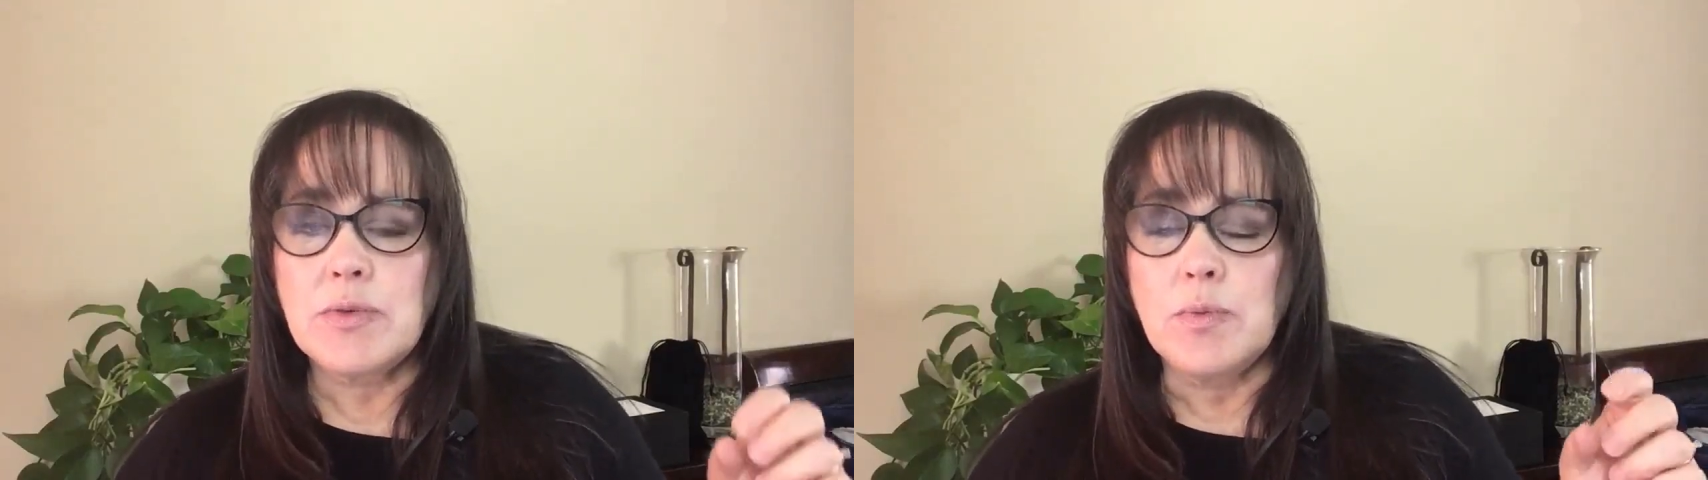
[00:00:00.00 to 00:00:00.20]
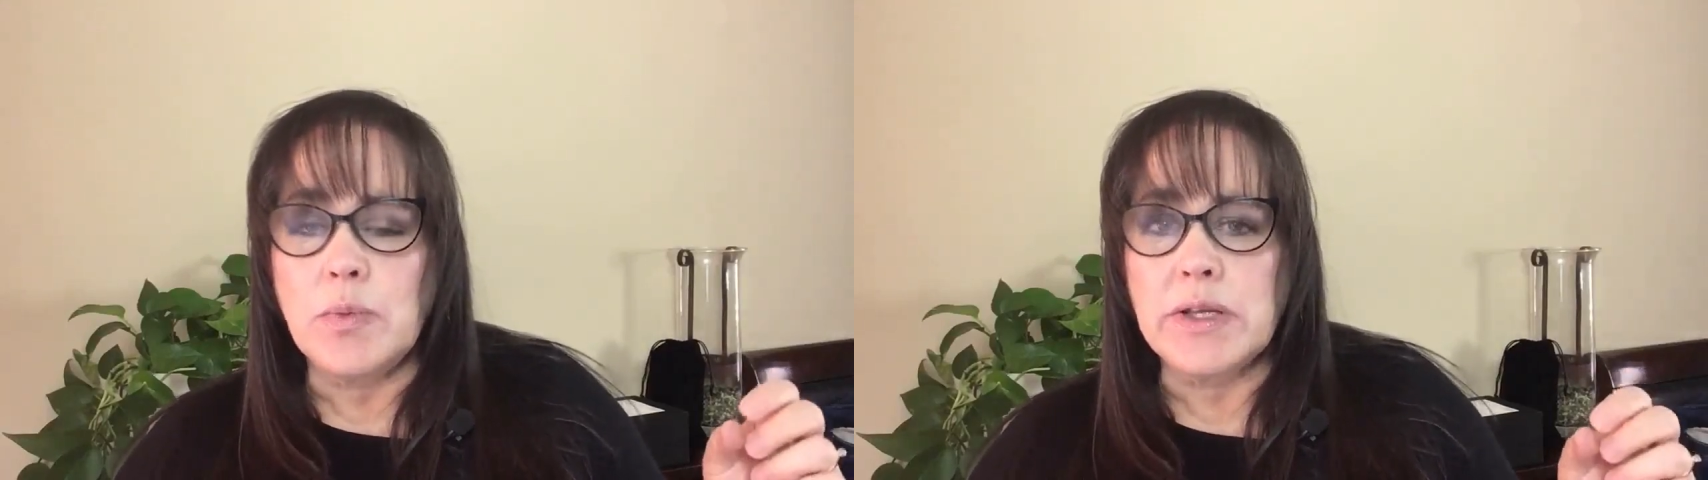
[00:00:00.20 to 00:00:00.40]

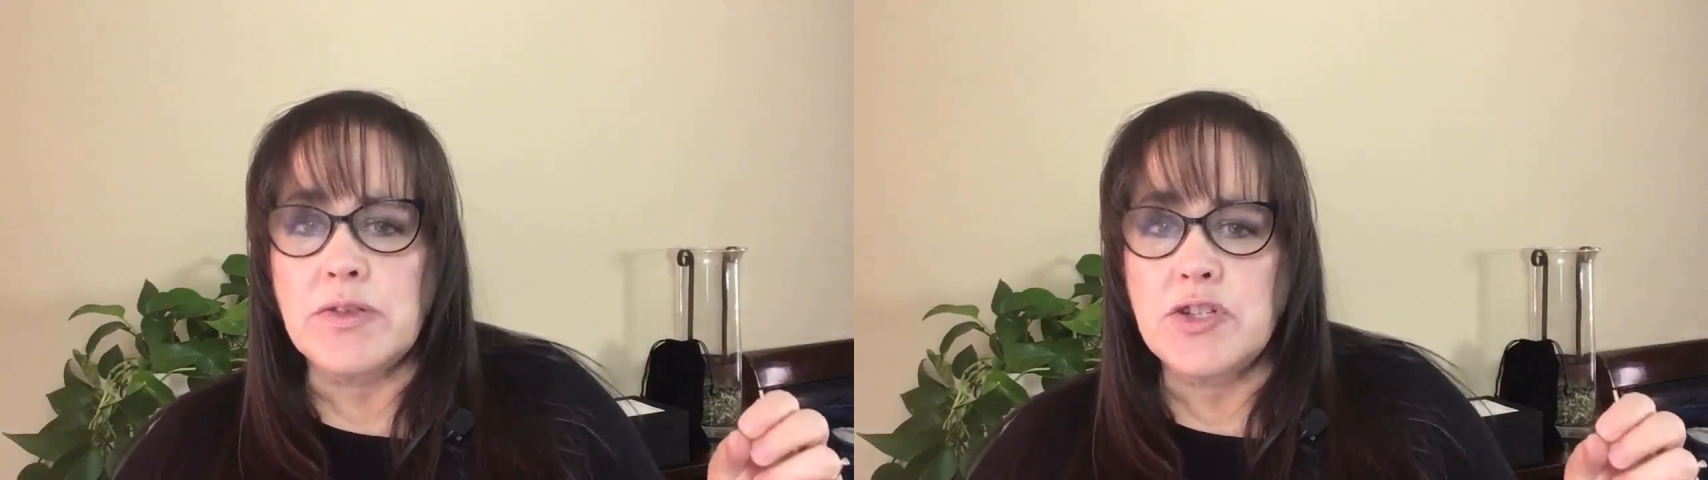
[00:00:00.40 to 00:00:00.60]
with